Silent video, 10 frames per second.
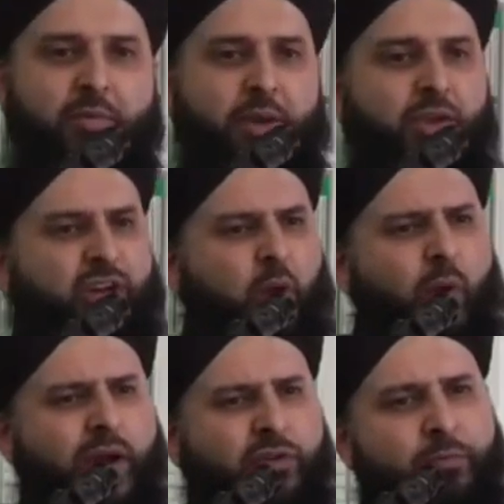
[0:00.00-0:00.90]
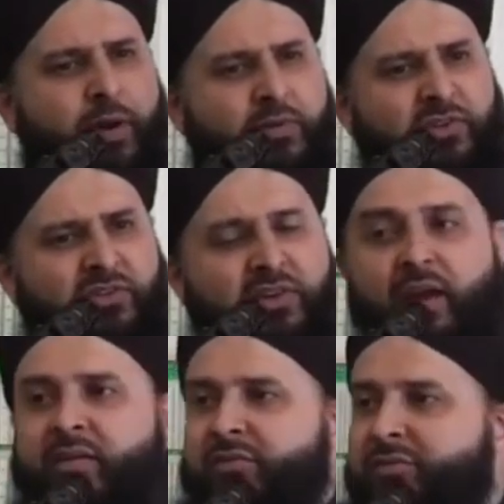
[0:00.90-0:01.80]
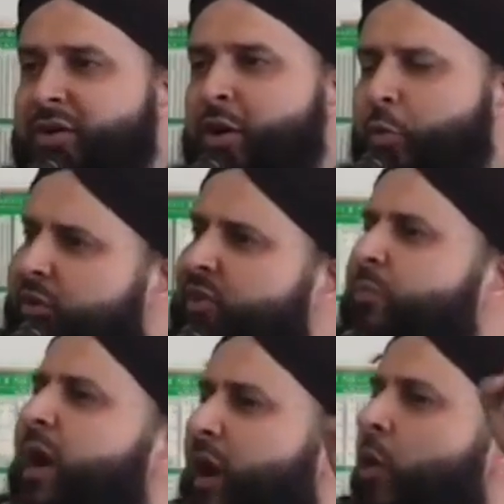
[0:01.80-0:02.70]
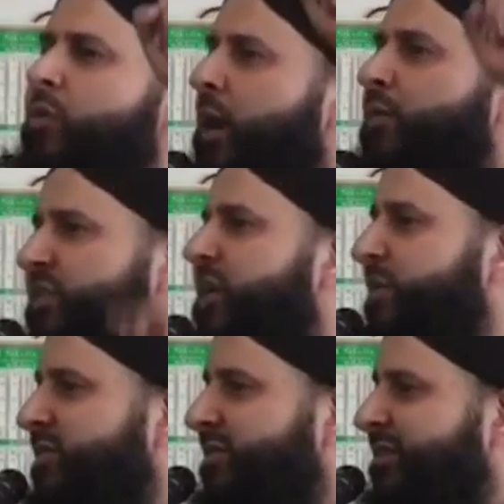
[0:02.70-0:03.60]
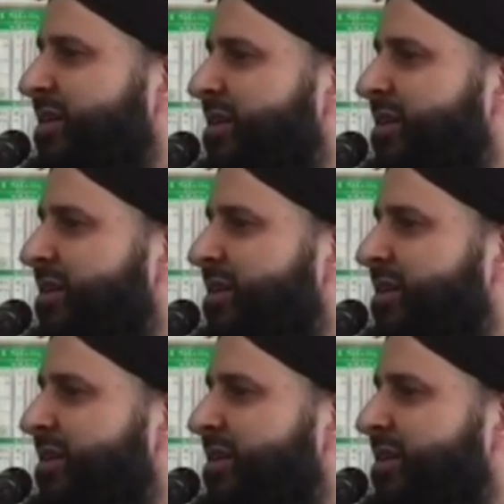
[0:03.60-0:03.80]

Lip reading: based on a white supremacist narrative. Would this be allowed in our cinemas?